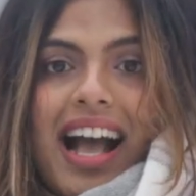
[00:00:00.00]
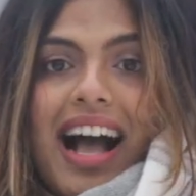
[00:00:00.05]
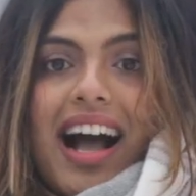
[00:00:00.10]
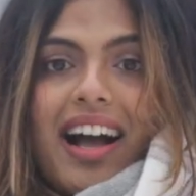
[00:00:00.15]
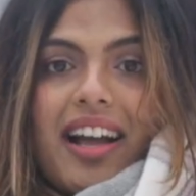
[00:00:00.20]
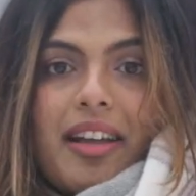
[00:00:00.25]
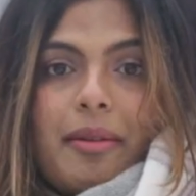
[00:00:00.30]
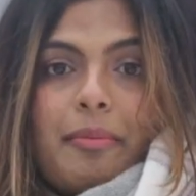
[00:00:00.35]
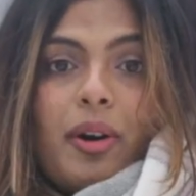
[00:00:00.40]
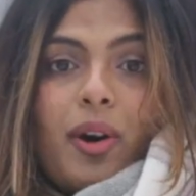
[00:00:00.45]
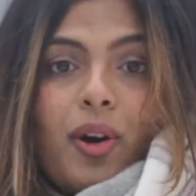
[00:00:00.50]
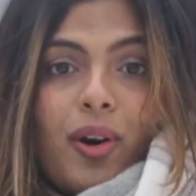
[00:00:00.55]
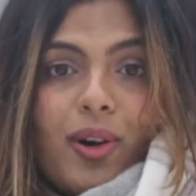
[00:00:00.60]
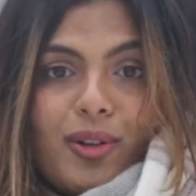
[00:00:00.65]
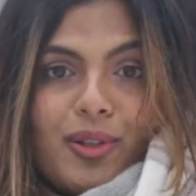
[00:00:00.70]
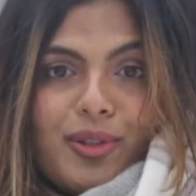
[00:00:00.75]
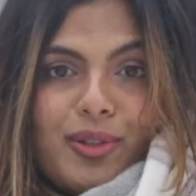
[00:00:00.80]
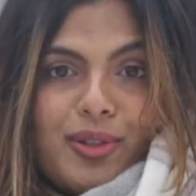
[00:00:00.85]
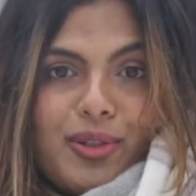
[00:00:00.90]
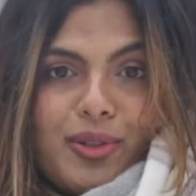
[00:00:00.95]
I am
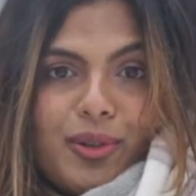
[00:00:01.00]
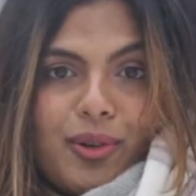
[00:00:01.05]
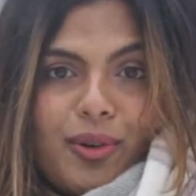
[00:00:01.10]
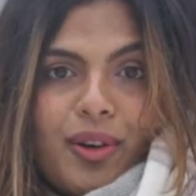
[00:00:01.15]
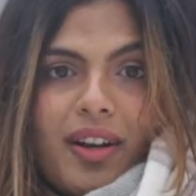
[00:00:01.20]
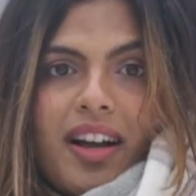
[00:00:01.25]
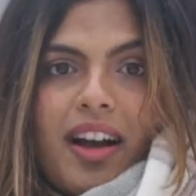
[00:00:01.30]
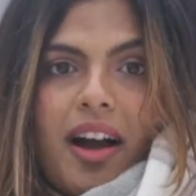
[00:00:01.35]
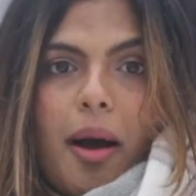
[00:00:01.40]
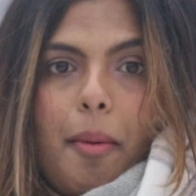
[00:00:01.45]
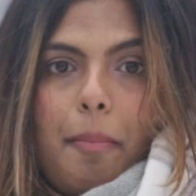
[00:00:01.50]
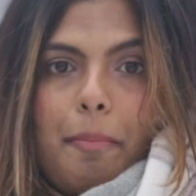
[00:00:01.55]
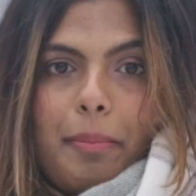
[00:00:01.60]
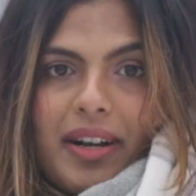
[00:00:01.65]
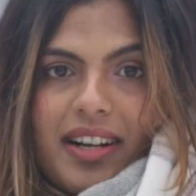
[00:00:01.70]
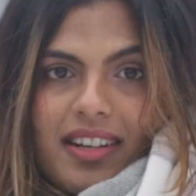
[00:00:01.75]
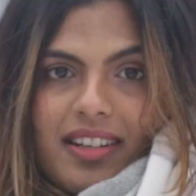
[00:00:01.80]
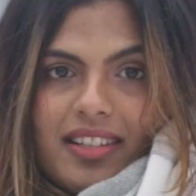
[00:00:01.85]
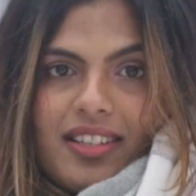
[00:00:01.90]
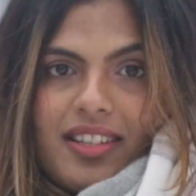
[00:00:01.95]
also a
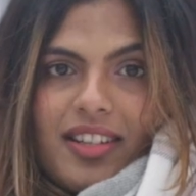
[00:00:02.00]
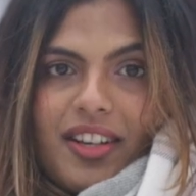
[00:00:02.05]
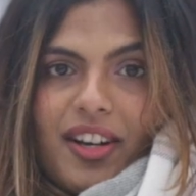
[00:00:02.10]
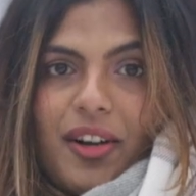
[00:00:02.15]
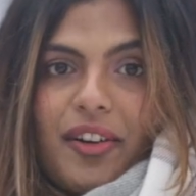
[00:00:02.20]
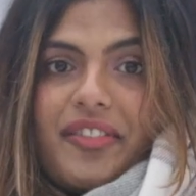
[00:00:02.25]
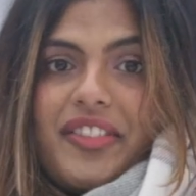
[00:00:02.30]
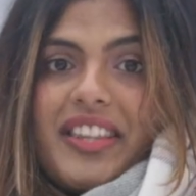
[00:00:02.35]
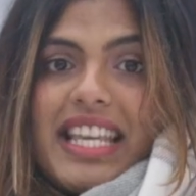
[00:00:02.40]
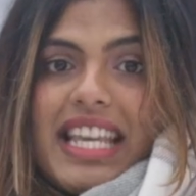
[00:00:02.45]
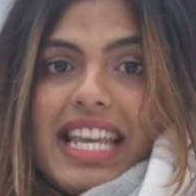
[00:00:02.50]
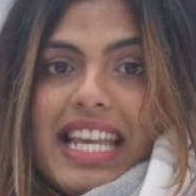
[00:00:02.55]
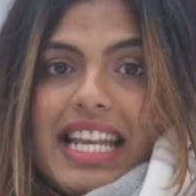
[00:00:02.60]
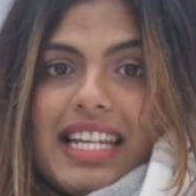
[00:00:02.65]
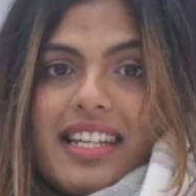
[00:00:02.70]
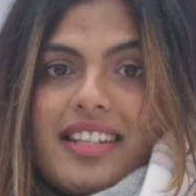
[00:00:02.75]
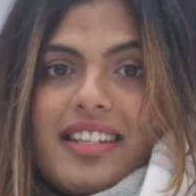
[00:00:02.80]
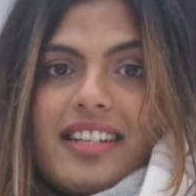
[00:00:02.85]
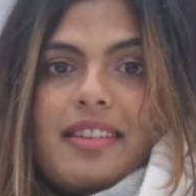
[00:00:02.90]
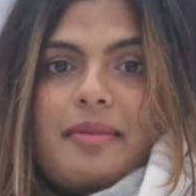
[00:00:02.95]
part of the
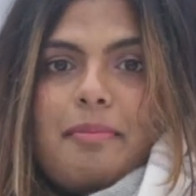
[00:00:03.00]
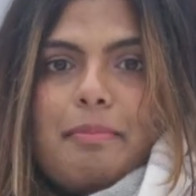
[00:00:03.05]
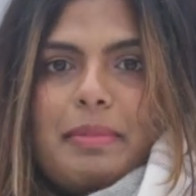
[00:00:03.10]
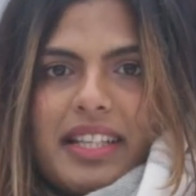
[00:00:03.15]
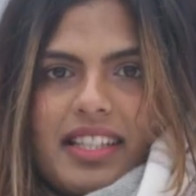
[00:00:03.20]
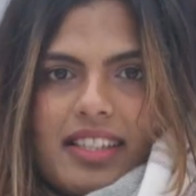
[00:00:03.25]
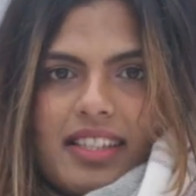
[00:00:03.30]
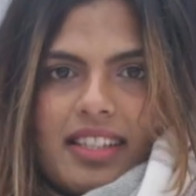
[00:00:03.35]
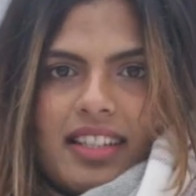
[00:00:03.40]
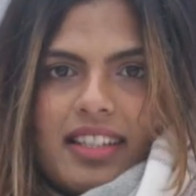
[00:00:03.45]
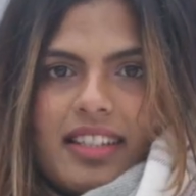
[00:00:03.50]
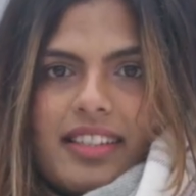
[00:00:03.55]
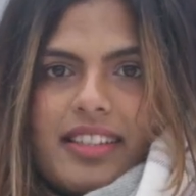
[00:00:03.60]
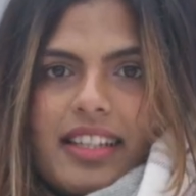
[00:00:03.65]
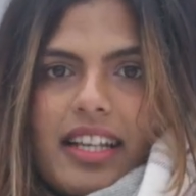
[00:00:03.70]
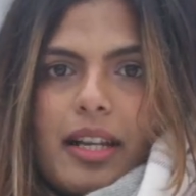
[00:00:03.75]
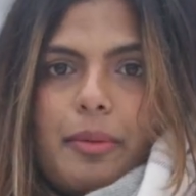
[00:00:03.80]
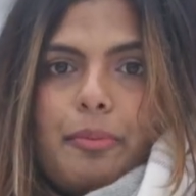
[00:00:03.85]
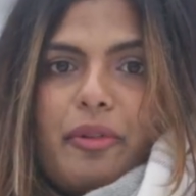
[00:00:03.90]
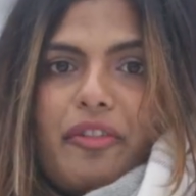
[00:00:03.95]
Indian Business
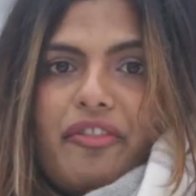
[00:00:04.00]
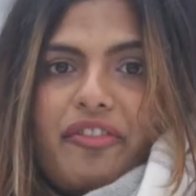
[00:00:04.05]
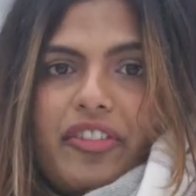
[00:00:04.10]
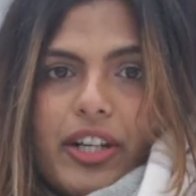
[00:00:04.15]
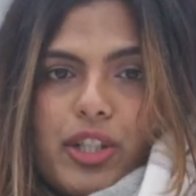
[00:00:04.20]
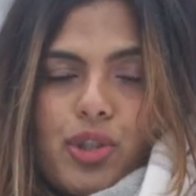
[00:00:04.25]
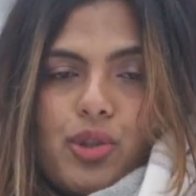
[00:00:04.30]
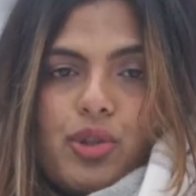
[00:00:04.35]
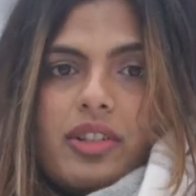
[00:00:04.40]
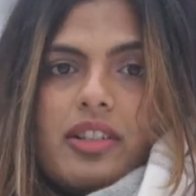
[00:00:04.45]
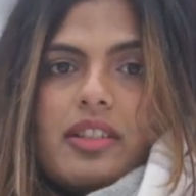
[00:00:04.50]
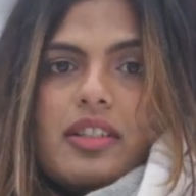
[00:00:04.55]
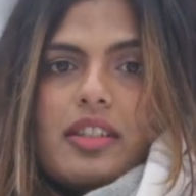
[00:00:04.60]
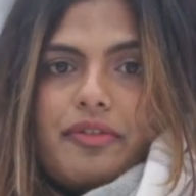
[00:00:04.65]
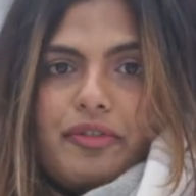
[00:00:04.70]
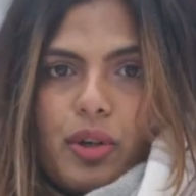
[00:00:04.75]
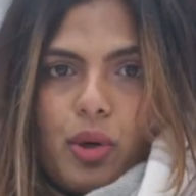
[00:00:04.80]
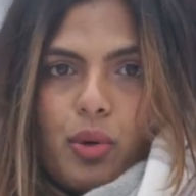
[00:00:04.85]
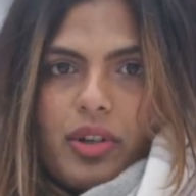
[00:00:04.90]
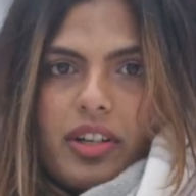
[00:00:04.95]
and Professionals
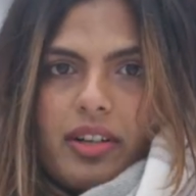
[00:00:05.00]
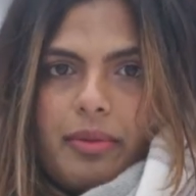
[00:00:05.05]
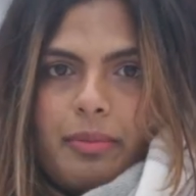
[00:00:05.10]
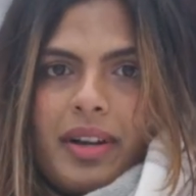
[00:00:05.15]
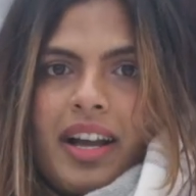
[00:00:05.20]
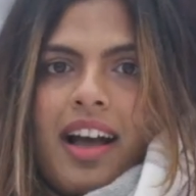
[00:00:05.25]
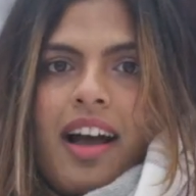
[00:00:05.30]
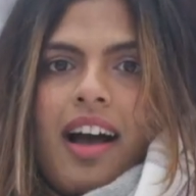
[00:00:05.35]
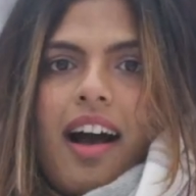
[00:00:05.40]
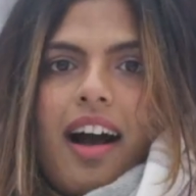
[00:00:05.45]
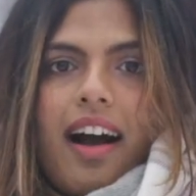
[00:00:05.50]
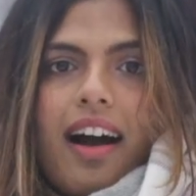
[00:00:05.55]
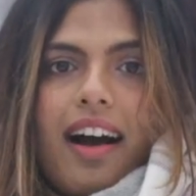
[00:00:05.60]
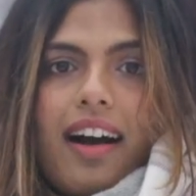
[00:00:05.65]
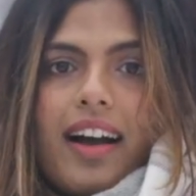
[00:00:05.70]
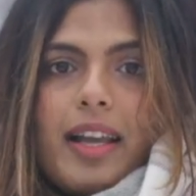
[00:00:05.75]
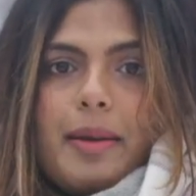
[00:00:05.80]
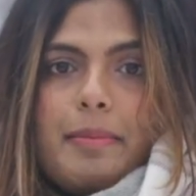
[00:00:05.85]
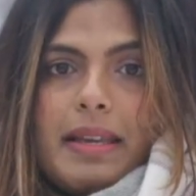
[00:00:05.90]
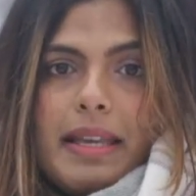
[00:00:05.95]
Forum,
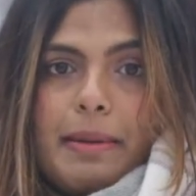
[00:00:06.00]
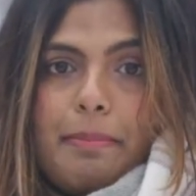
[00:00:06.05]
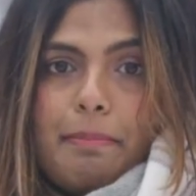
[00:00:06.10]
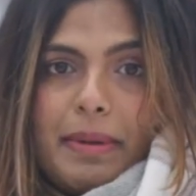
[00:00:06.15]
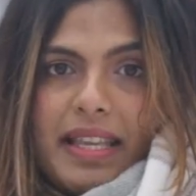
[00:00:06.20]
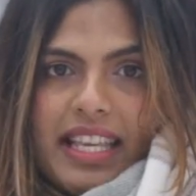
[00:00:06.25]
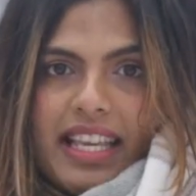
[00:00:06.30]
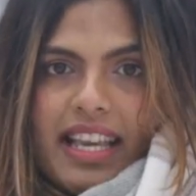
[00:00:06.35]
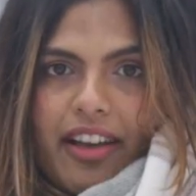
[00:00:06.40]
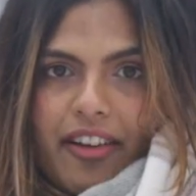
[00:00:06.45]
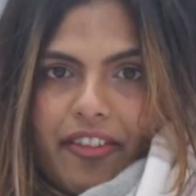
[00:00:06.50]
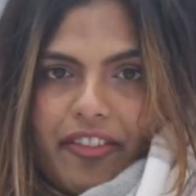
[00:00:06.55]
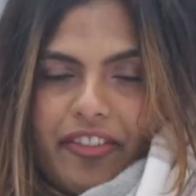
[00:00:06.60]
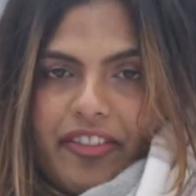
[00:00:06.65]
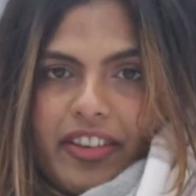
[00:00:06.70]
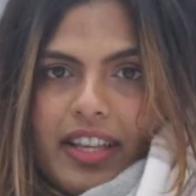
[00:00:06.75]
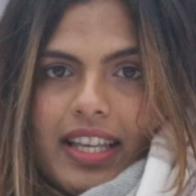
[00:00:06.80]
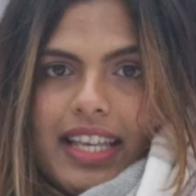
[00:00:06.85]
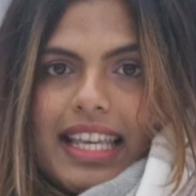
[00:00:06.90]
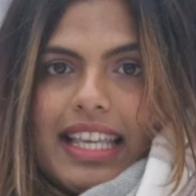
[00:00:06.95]

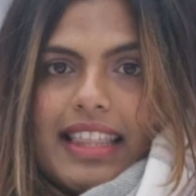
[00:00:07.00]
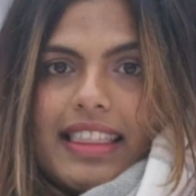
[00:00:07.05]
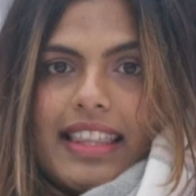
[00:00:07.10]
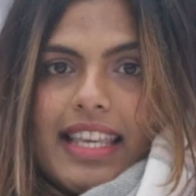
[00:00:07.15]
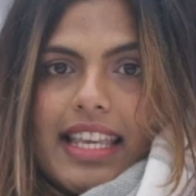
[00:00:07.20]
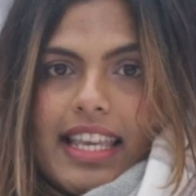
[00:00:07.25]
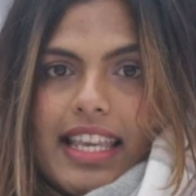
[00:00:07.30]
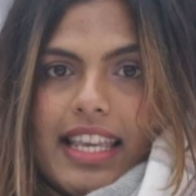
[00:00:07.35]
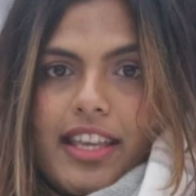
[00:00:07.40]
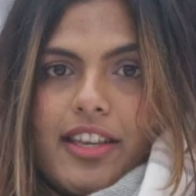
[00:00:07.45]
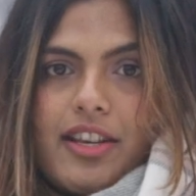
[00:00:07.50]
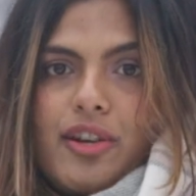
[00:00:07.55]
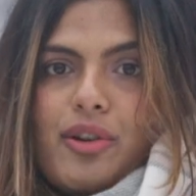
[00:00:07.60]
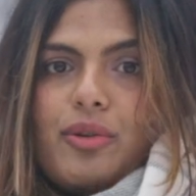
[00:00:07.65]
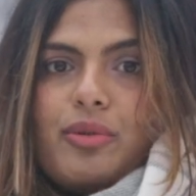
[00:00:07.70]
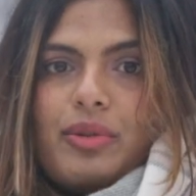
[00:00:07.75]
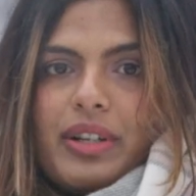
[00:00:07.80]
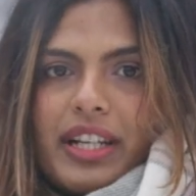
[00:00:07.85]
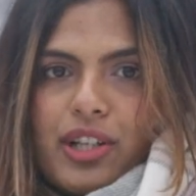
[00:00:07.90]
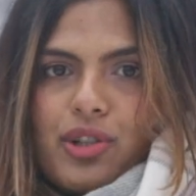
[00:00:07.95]
IBPF, in the EU
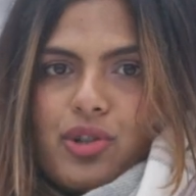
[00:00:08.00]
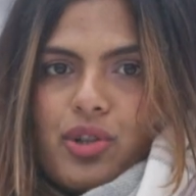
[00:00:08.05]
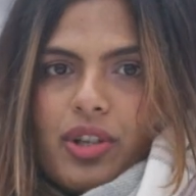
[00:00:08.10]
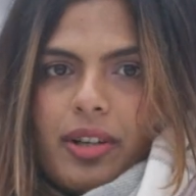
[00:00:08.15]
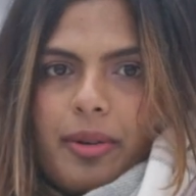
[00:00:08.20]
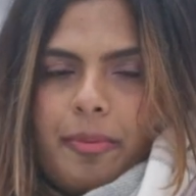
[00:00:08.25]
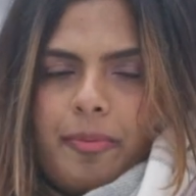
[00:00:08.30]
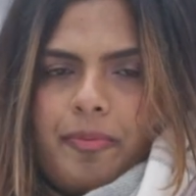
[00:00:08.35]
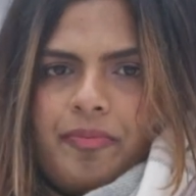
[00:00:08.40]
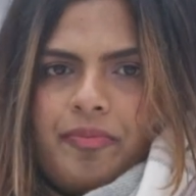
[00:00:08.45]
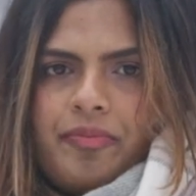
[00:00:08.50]
region.